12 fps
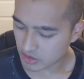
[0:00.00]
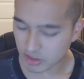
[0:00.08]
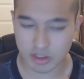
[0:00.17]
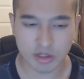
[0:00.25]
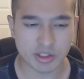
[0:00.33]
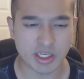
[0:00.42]

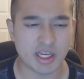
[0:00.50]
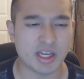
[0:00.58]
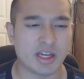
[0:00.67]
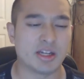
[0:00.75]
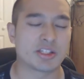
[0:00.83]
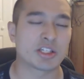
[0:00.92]
So
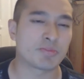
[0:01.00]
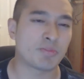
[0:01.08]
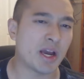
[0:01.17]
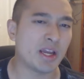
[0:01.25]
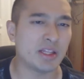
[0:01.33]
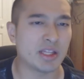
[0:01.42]
yeah,
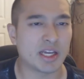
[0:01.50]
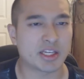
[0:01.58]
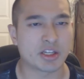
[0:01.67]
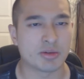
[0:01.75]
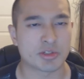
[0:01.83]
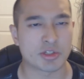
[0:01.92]
despite
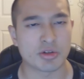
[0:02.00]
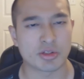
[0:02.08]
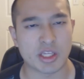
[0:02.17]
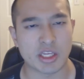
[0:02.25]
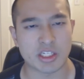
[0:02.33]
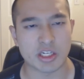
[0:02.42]

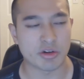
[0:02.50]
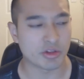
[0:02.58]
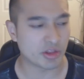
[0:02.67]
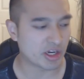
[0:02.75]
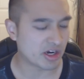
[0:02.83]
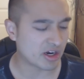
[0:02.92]
certain things here
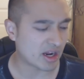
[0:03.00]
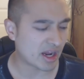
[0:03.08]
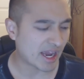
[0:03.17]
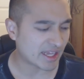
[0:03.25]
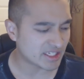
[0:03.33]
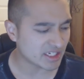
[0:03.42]
and there,
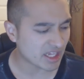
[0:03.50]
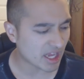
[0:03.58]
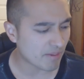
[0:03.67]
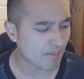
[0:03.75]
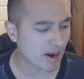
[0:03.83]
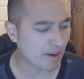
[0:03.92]
I did
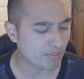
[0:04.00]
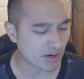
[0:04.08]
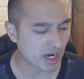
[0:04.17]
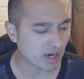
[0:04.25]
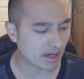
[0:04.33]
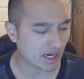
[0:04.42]
have
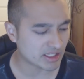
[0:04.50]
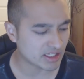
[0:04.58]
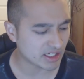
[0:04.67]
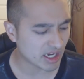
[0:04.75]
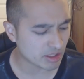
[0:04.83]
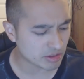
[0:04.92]

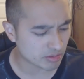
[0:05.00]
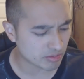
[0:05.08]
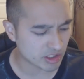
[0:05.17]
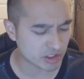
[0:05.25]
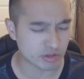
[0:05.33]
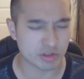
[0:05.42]

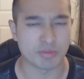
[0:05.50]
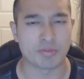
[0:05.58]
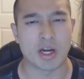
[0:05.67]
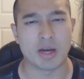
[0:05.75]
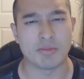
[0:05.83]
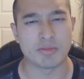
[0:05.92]
some issues and
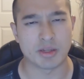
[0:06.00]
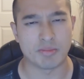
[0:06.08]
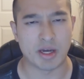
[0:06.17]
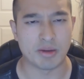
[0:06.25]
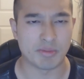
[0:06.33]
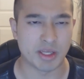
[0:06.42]
problems
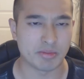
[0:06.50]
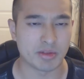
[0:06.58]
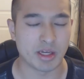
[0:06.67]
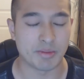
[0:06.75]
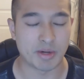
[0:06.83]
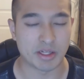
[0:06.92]
about
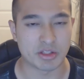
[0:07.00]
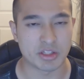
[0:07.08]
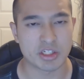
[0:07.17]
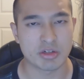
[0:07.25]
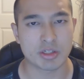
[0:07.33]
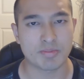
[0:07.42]

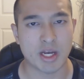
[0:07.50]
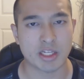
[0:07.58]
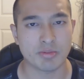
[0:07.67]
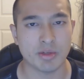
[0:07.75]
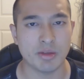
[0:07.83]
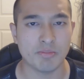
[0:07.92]
this series,
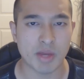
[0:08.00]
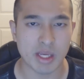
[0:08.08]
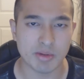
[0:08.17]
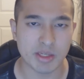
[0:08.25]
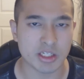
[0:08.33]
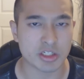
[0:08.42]
possibly.
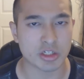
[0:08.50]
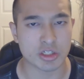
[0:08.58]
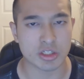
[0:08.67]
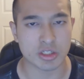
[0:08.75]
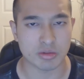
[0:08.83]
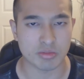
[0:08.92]
Maybe it's
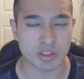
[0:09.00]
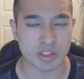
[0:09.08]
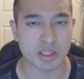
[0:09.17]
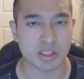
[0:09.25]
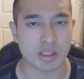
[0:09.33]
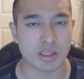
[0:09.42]
just
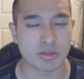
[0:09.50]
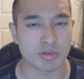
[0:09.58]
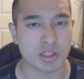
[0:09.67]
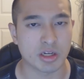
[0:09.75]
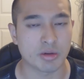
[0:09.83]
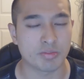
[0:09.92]
Sig
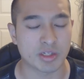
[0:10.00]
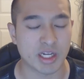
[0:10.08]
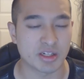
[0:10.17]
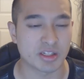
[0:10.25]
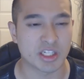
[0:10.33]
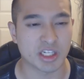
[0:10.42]
himself
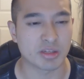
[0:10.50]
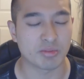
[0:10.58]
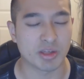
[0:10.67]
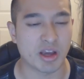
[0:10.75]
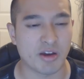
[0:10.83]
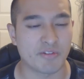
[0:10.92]
kind of
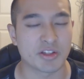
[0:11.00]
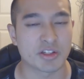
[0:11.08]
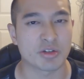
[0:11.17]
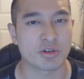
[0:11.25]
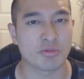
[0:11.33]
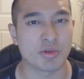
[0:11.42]
ticking me off in
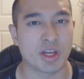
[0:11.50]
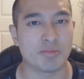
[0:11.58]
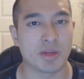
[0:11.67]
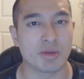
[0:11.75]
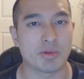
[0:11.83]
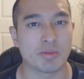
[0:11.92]
a certain
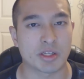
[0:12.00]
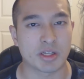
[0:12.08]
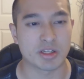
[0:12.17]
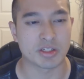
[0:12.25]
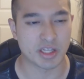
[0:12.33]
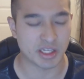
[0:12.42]
way, maybe
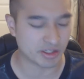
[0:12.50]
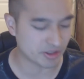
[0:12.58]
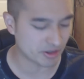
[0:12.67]
because